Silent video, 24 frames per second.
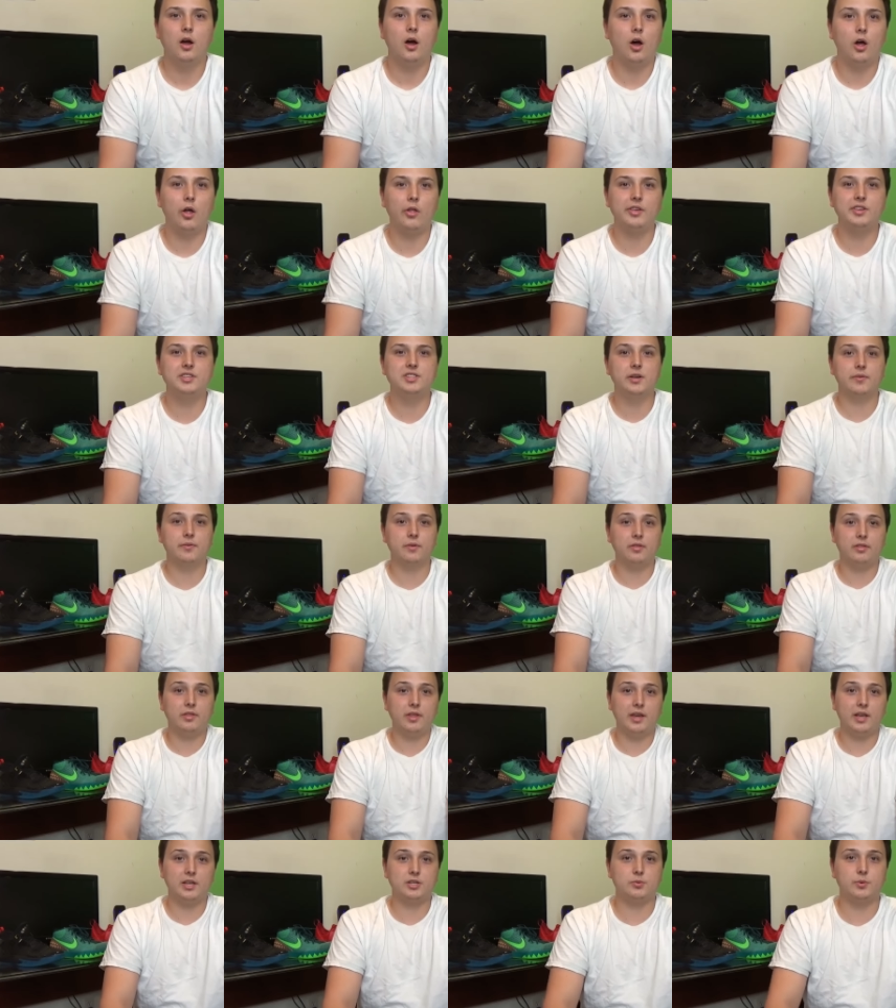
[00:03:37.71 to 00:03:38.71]
All these different
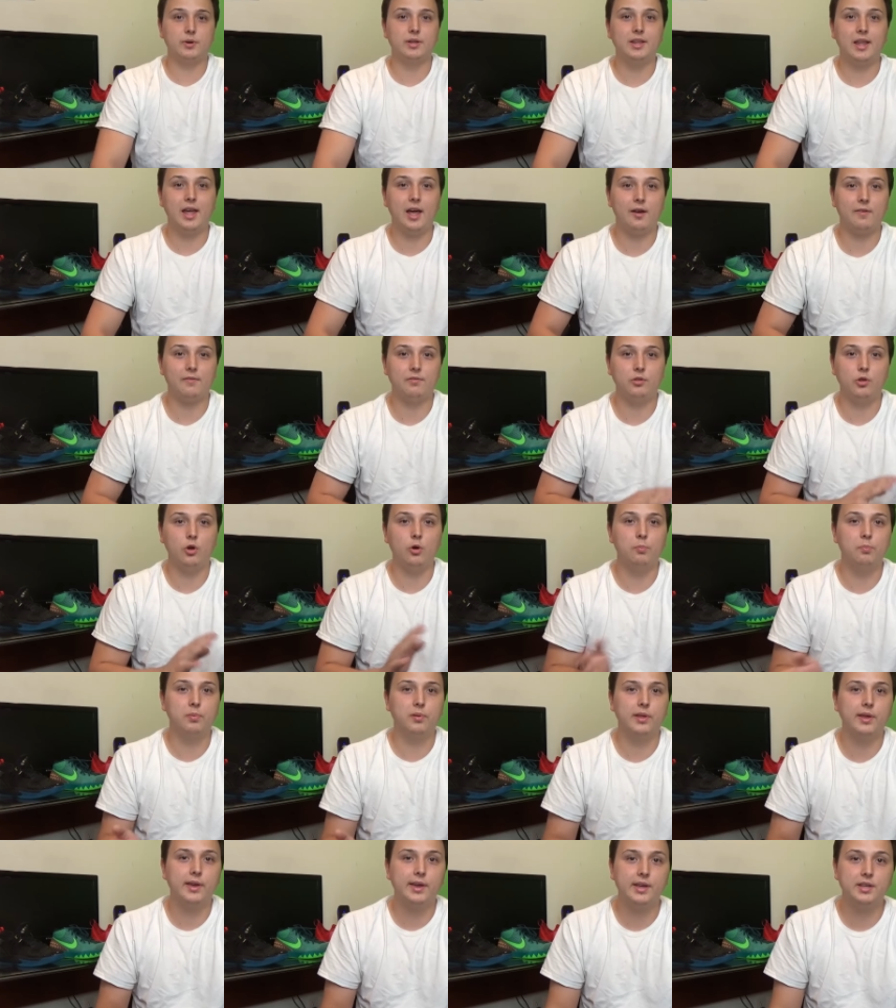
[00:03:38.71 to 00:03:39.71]
things. We didn't have no
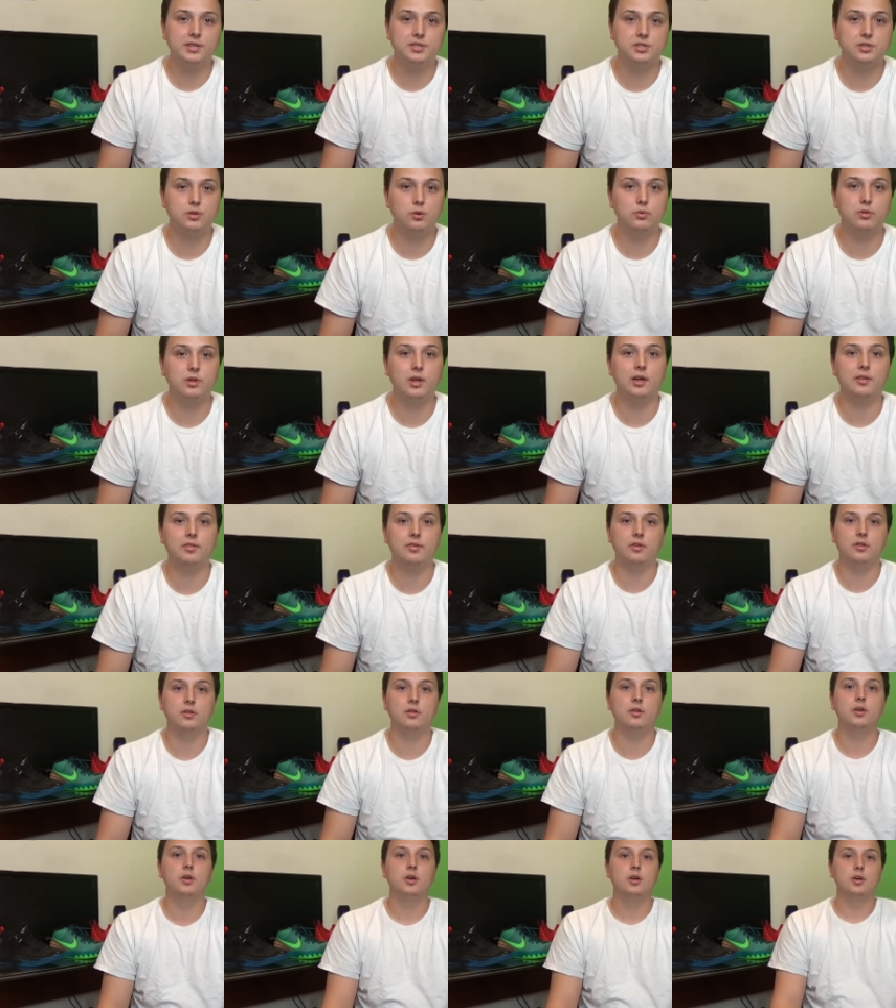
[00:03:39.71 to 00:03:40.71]
plays, no
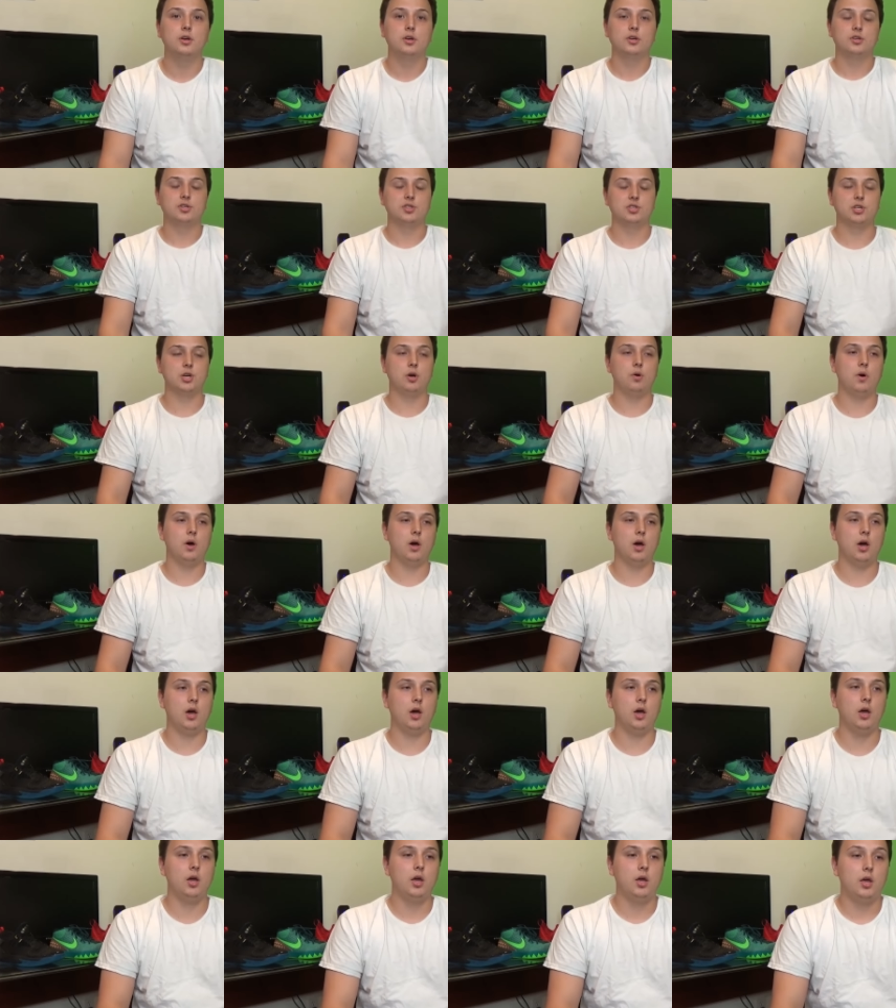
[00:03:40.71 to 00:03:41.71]
nothing. So,
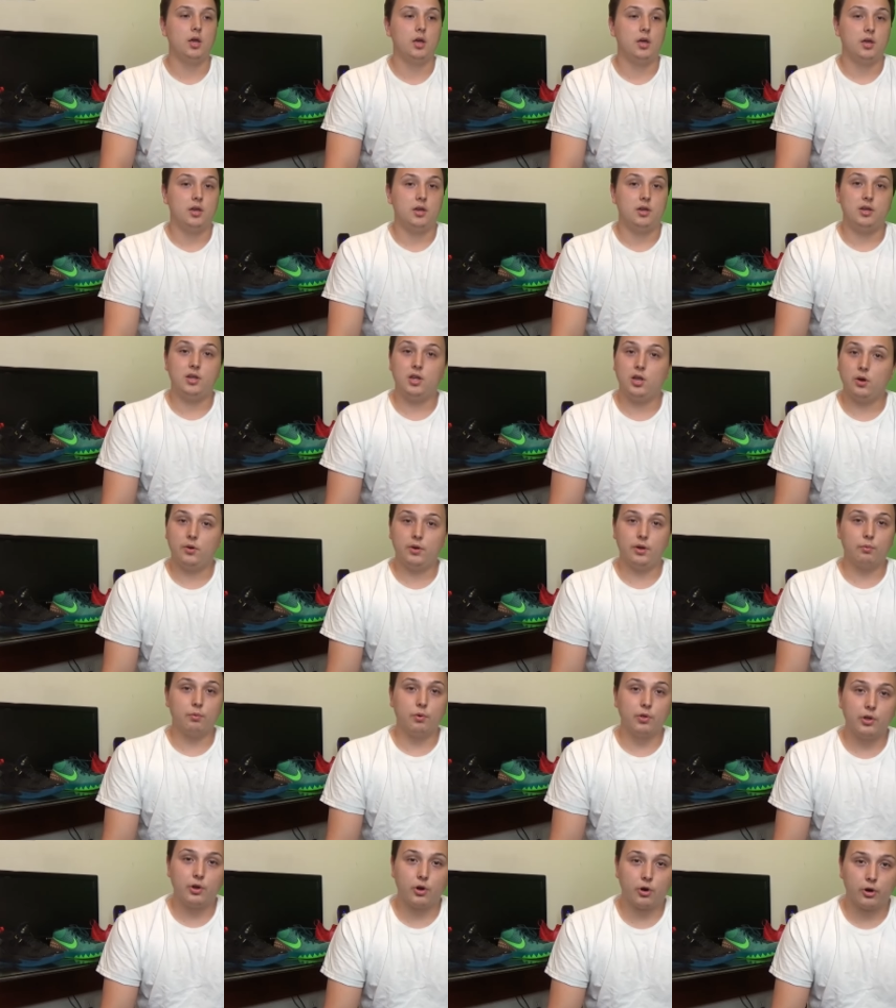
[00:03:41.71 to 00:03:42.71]
uh, you know, it
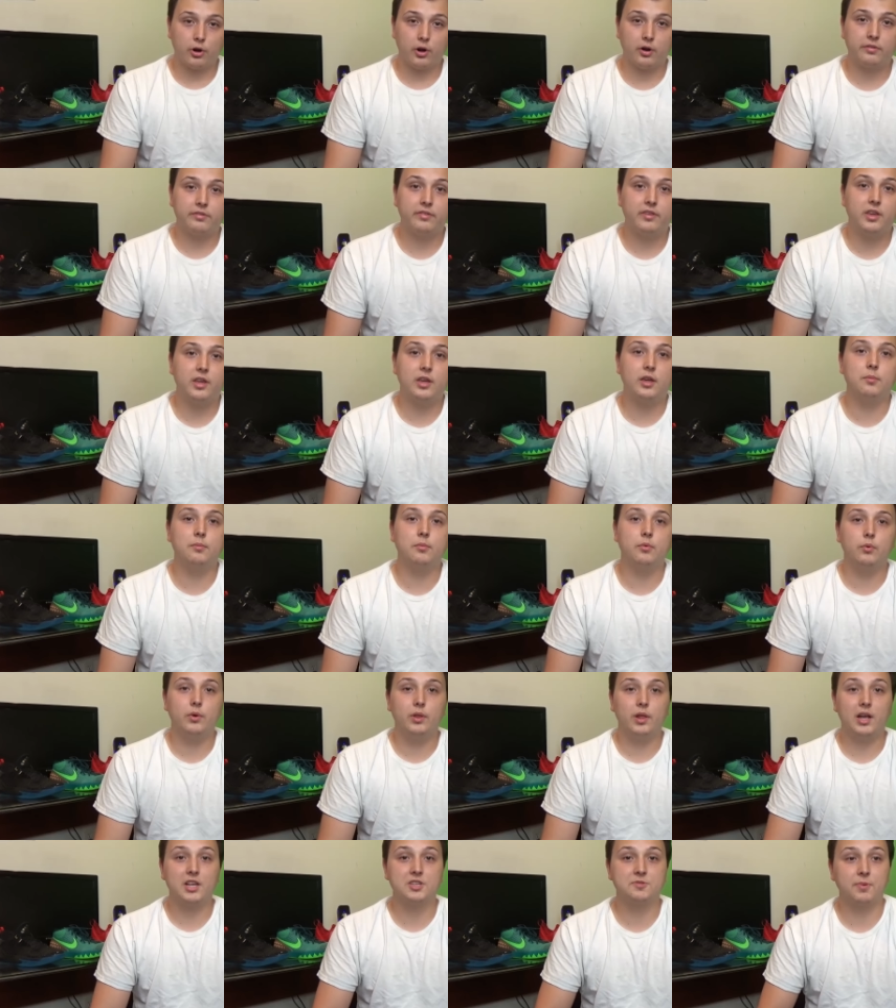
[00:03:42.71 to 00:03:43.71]
really hurt our team.
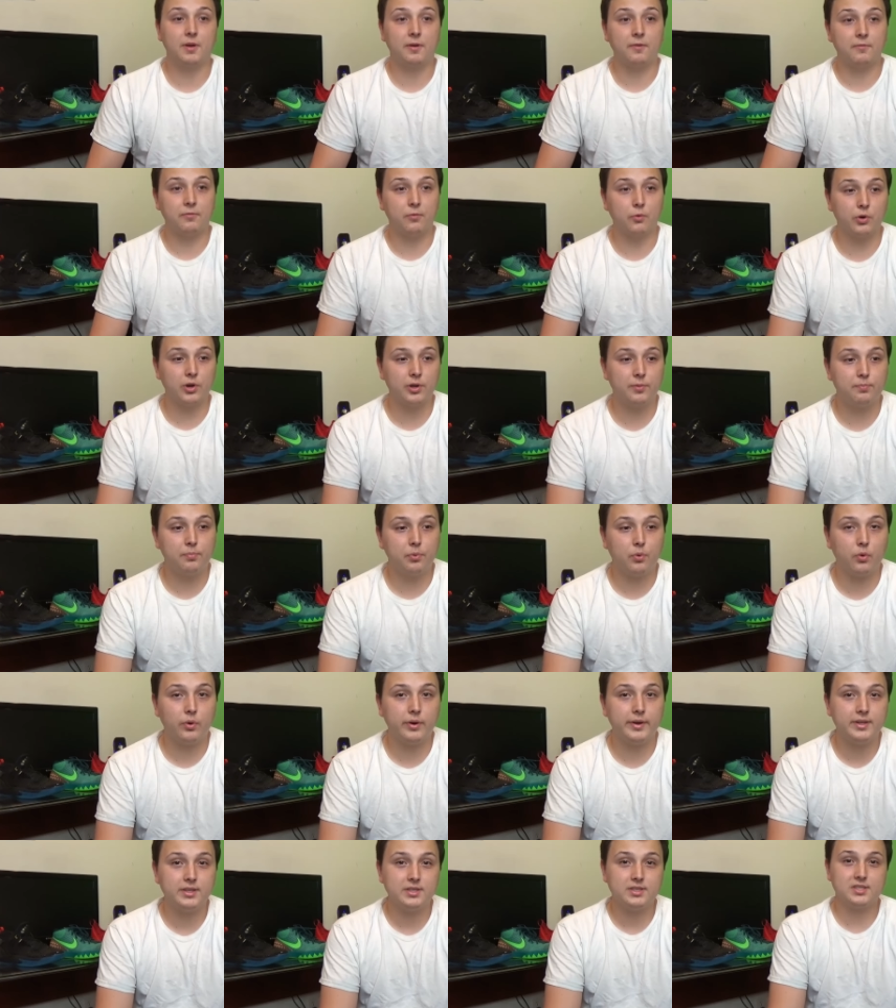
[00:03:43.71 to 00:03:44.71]
We lost by 40
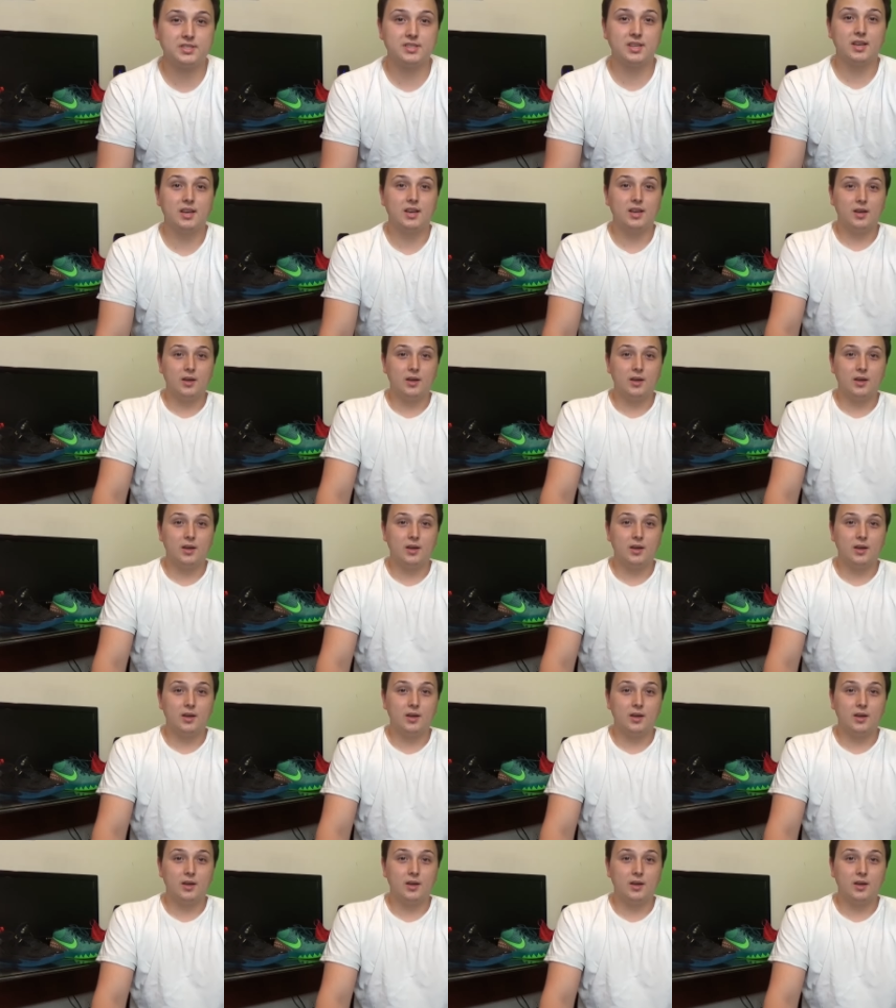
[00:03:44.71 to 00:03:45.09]
points.